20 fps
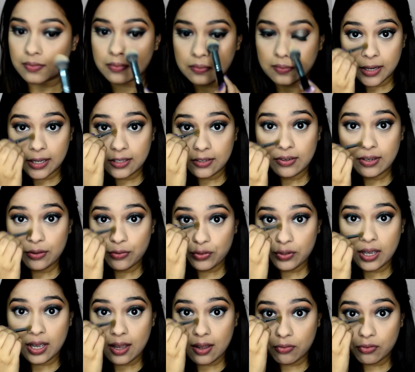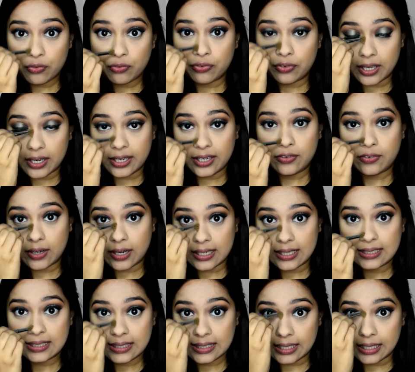By the way, if you have a very
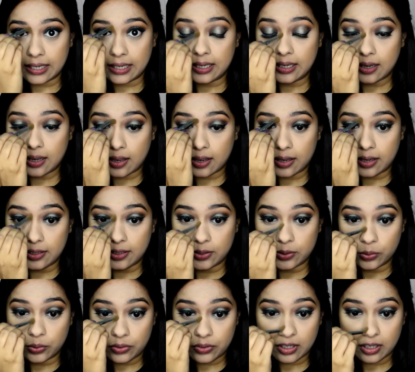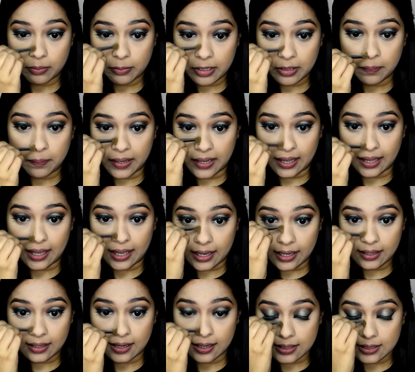dry skin, I don't recommend
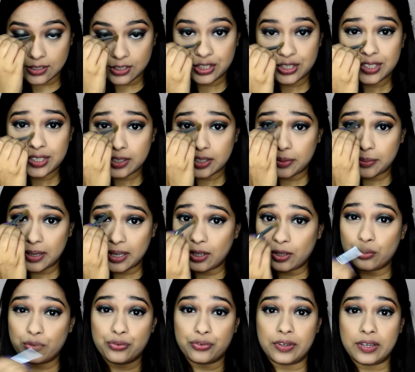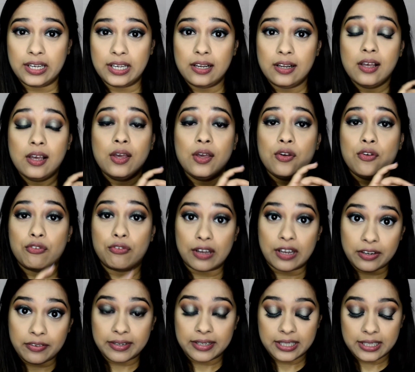baking. That is just gonna make you feel
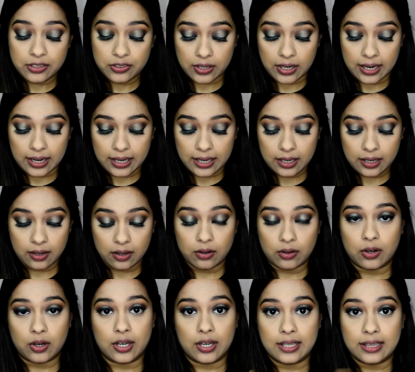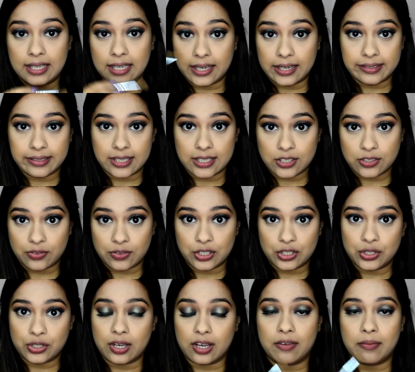very dry on the areas
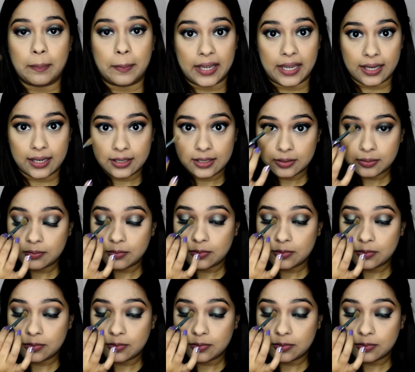which you have baked.